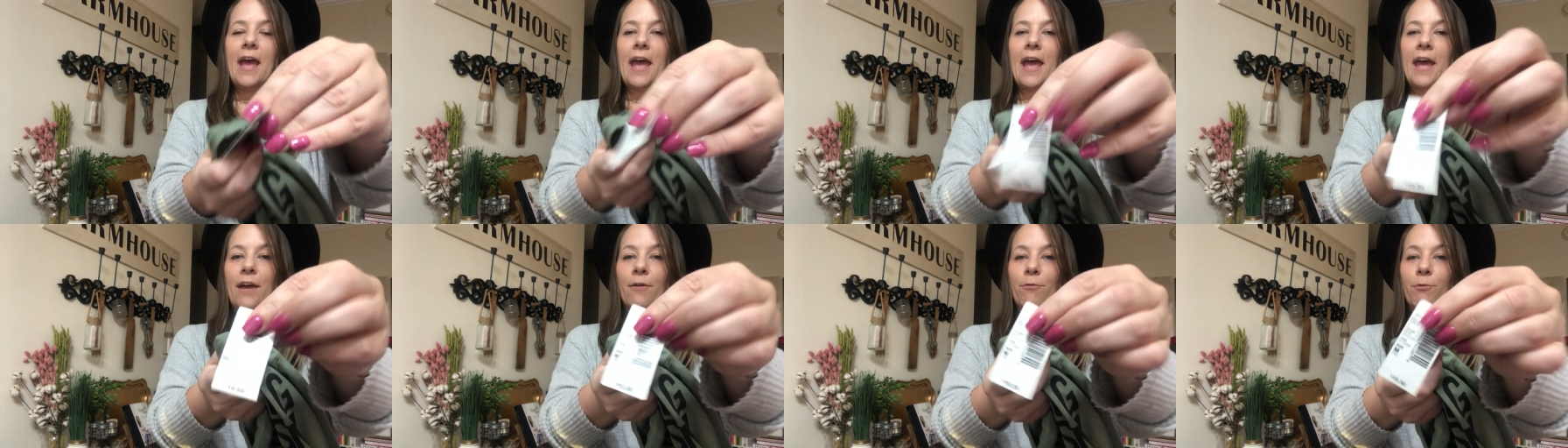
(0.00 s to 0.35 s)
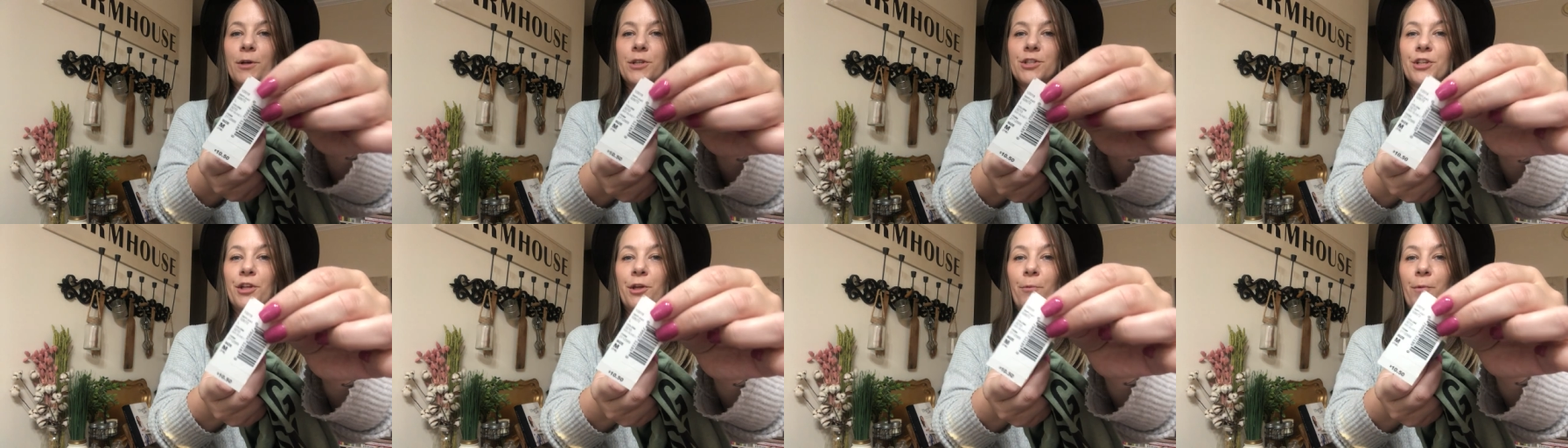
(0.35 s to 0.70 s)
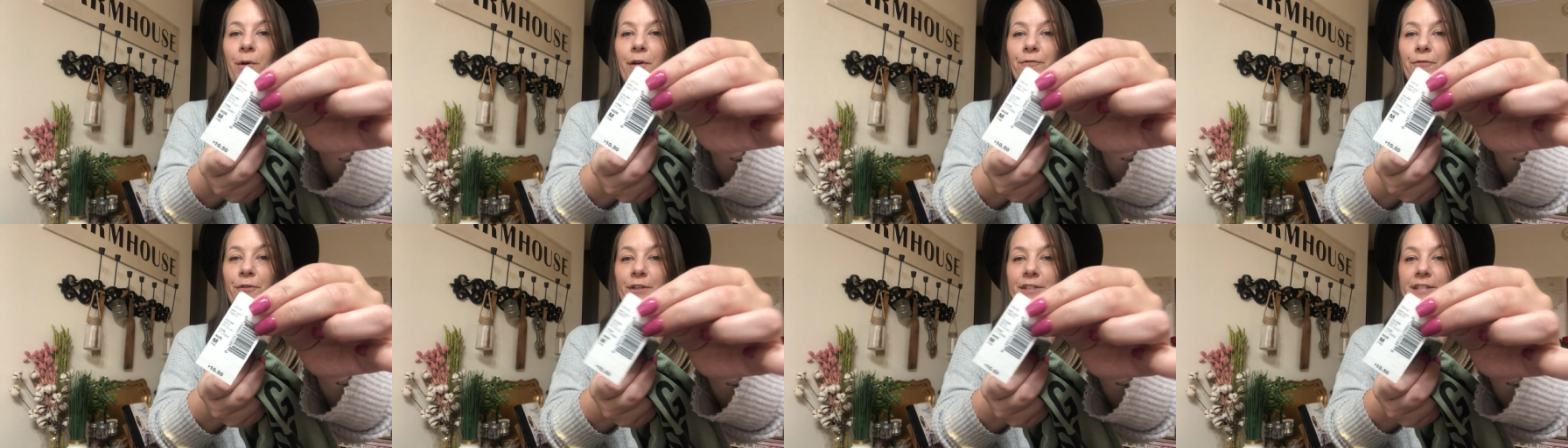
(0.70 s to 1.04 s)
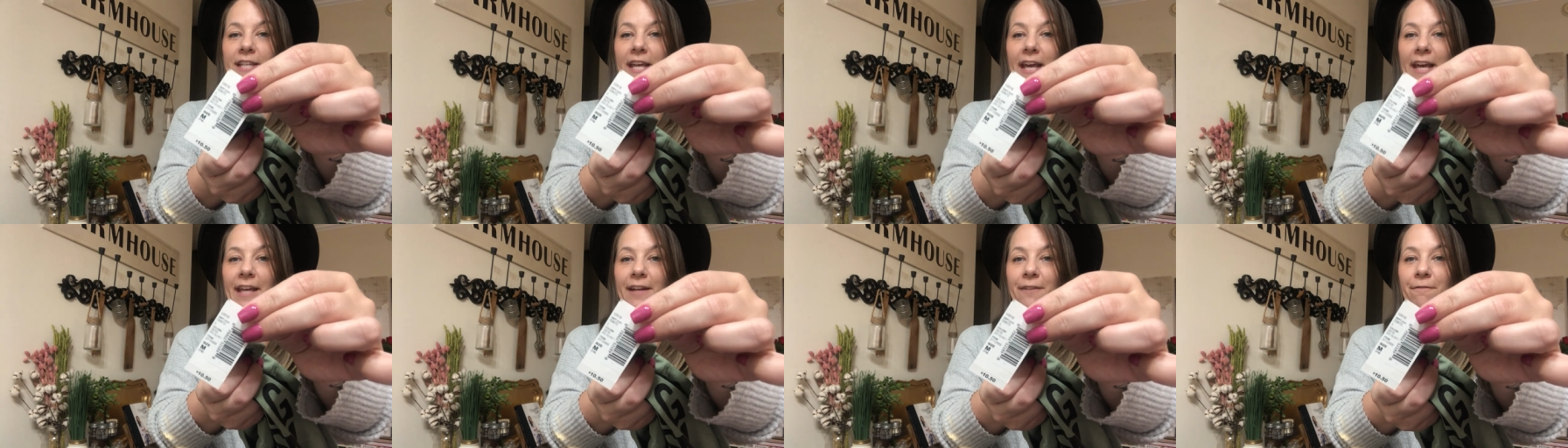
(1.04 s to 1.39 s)
It originally went for
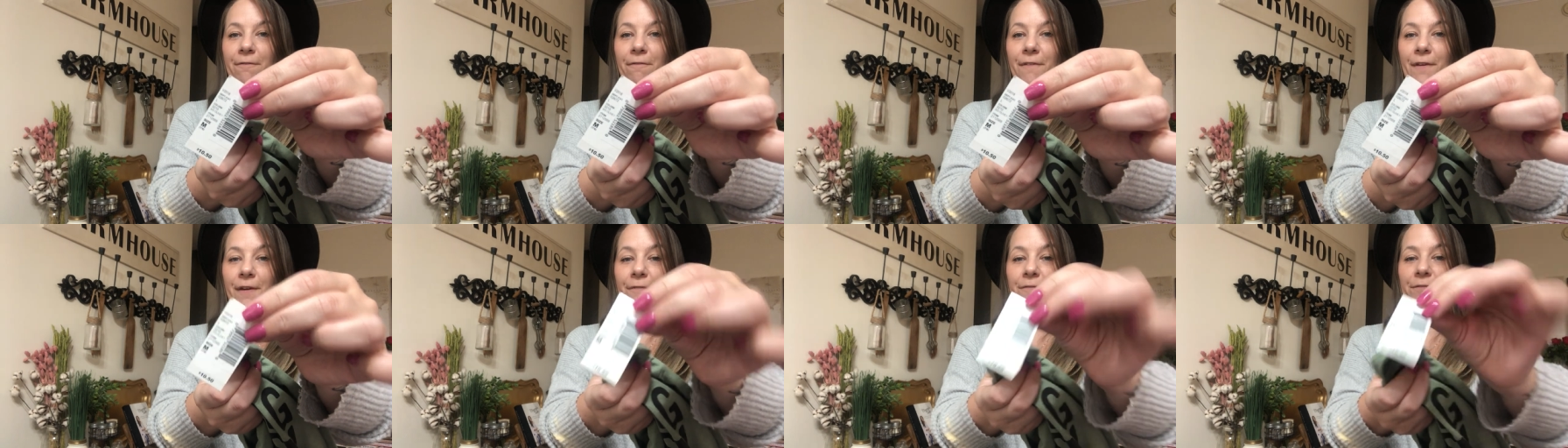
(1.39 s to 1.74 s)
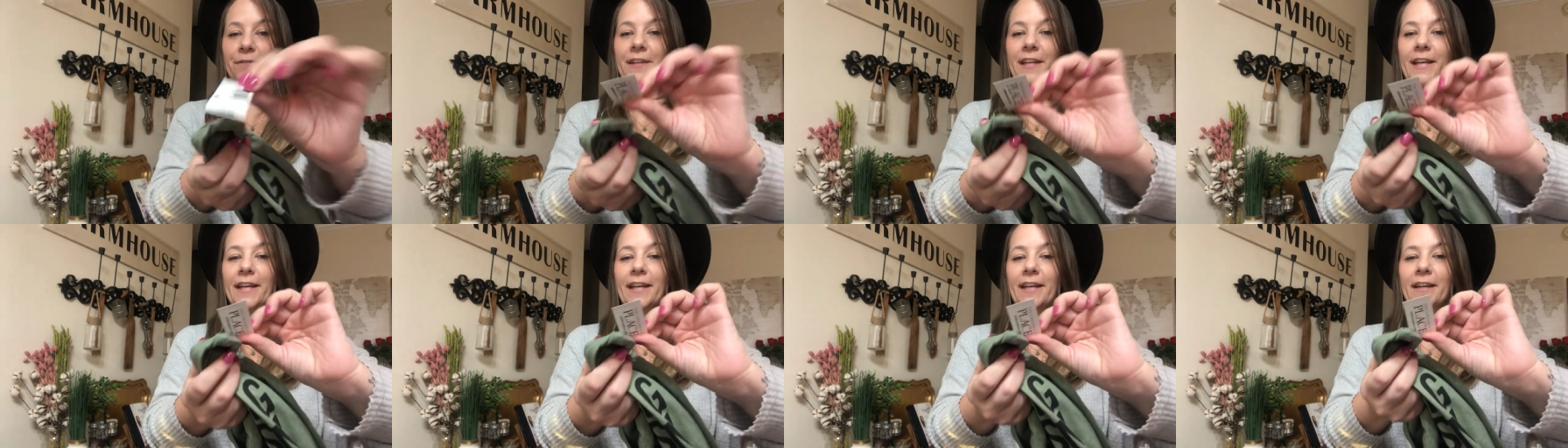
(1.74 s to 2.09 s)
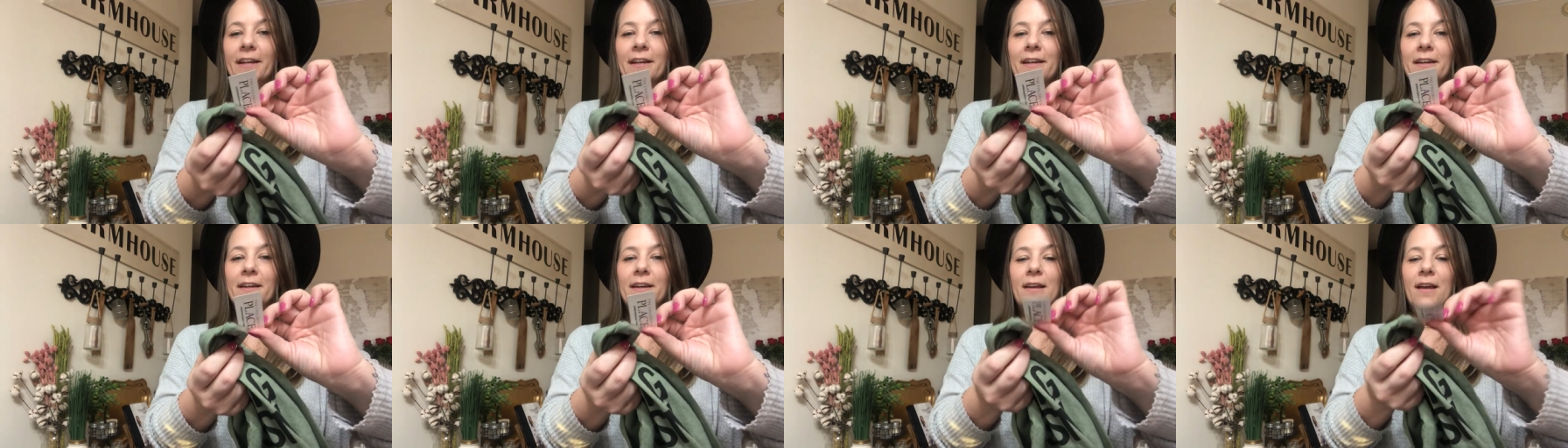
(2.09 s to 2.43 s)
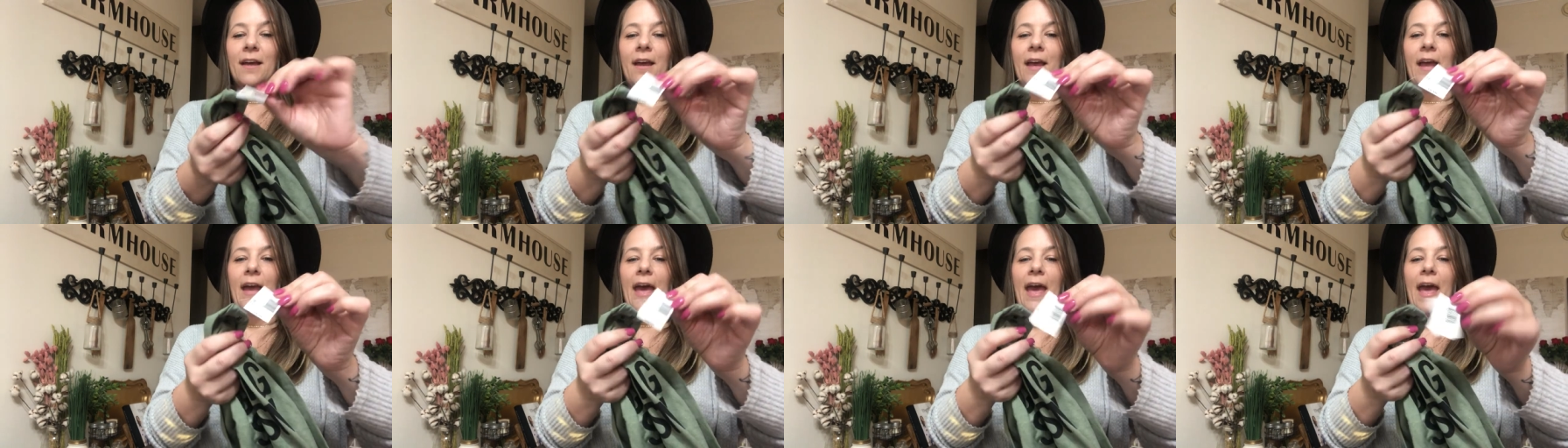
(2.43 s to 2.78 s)
$10.50
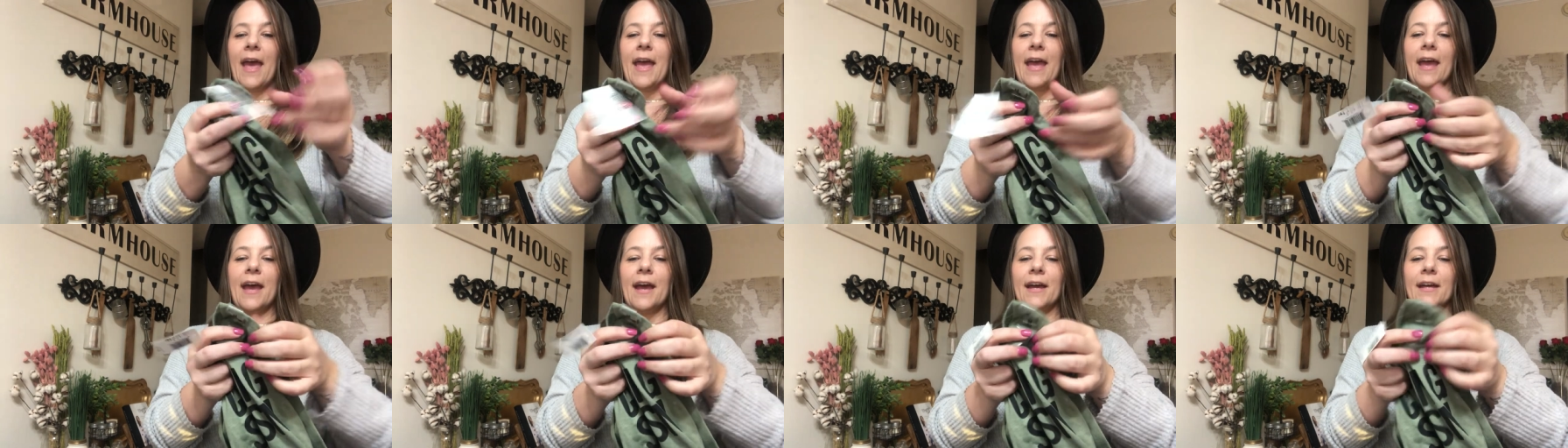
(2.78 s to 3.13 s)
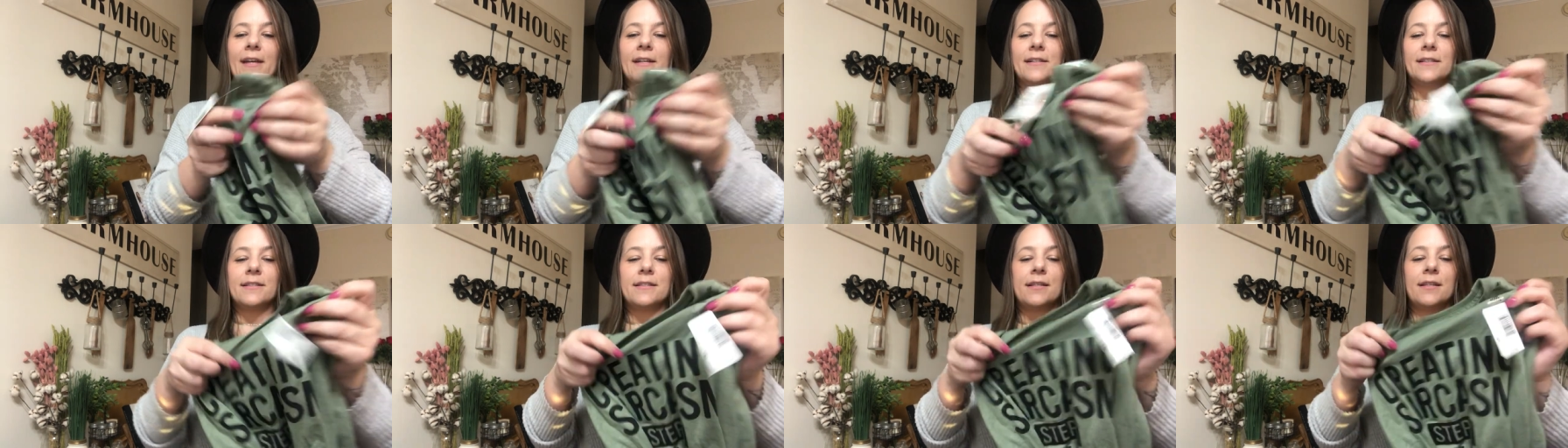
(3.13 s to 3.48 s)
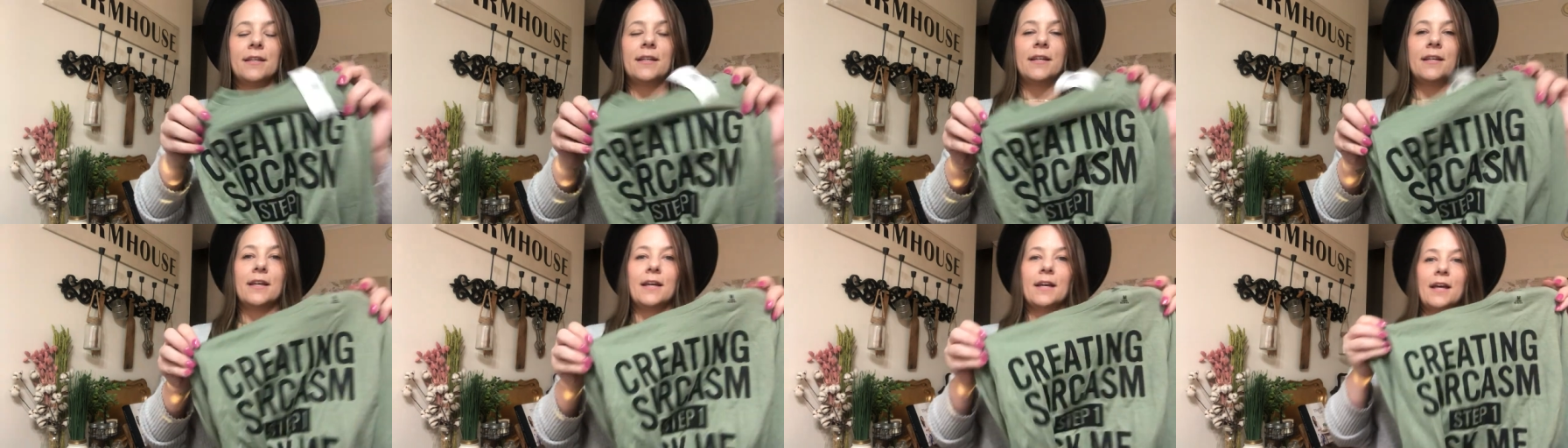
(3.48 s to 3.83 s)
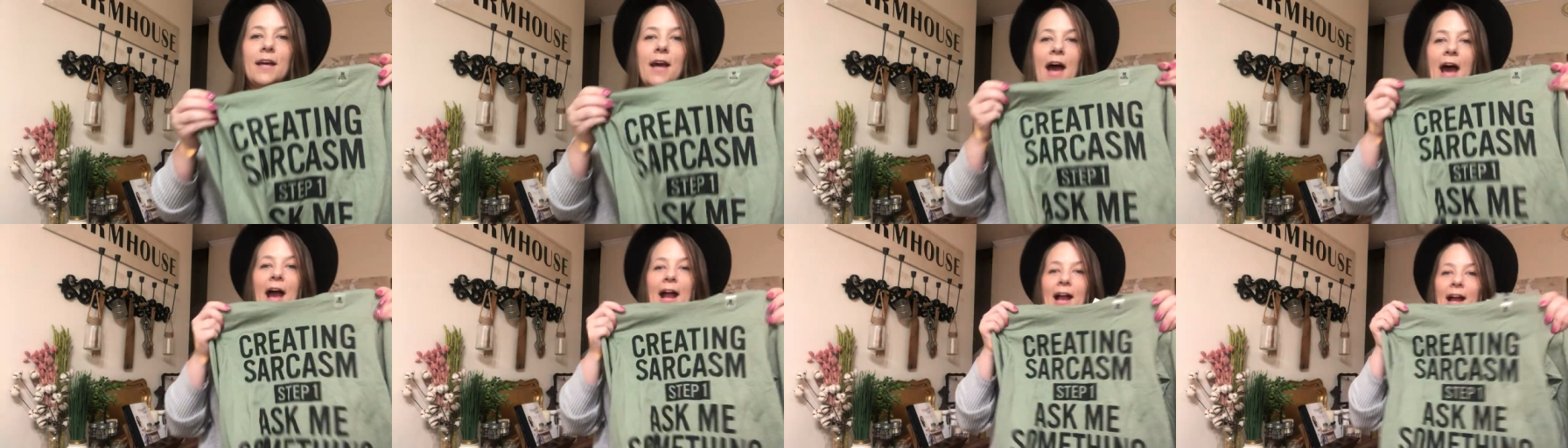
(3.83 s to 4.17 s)
and
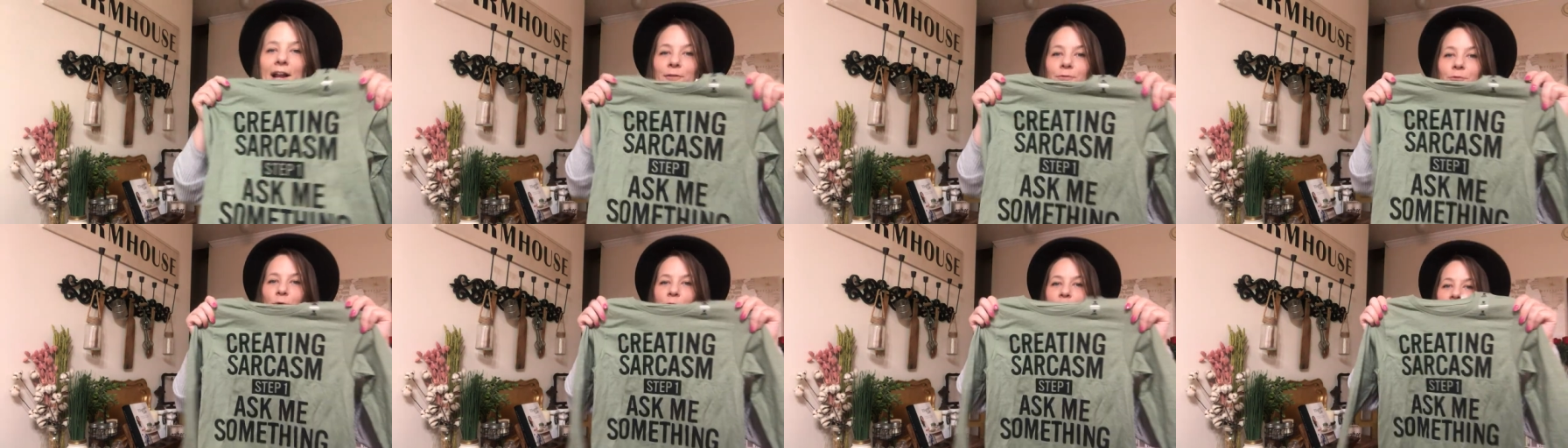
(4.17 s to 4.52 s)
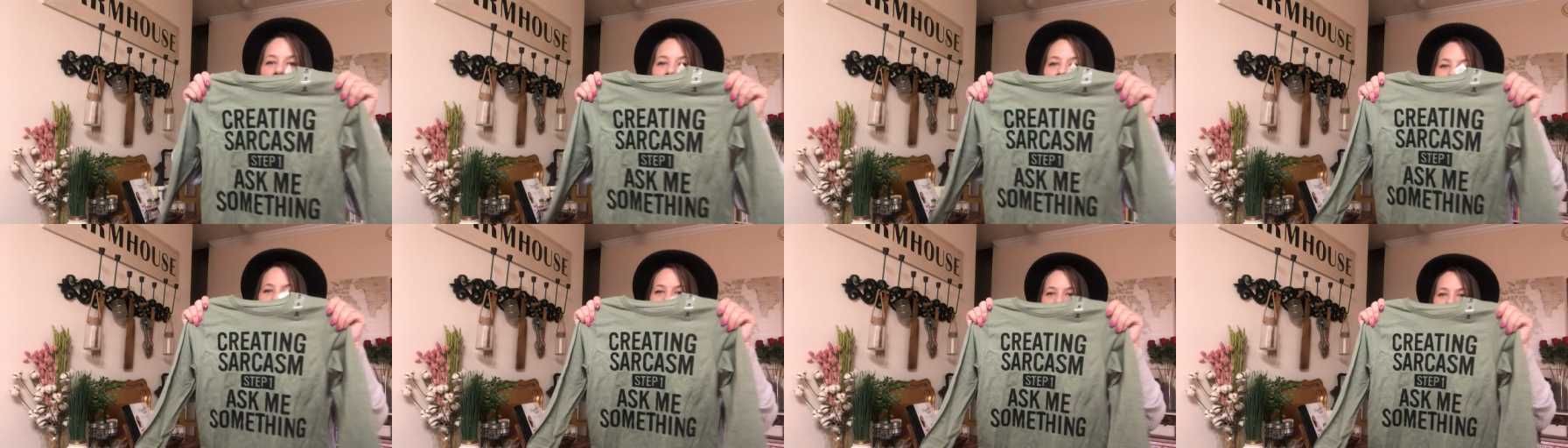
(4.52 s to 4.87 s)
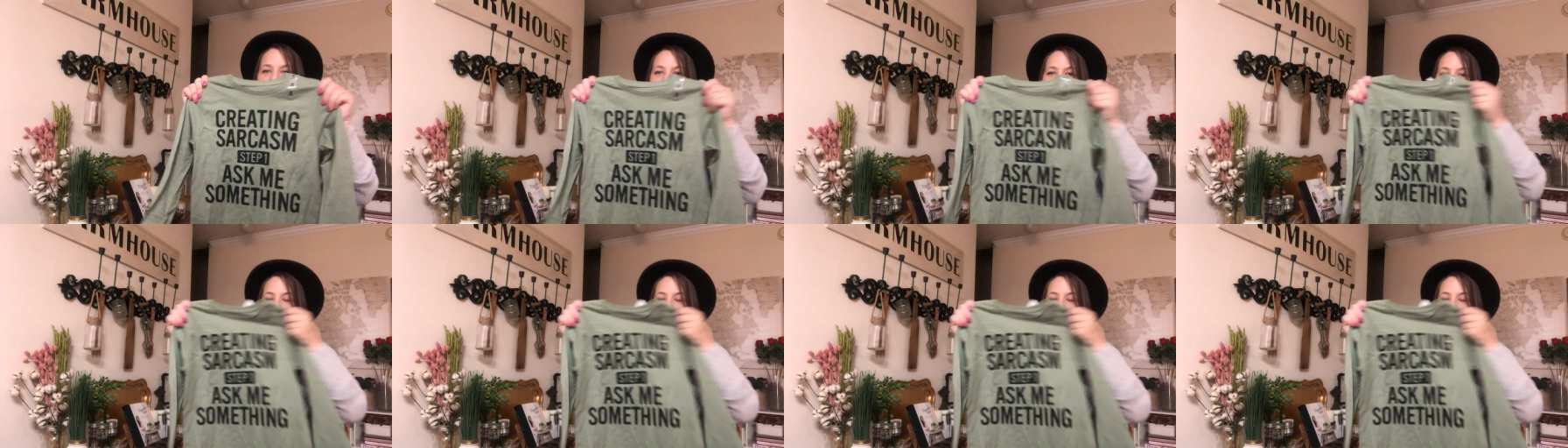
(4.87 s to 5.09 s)
I got it for a dollar.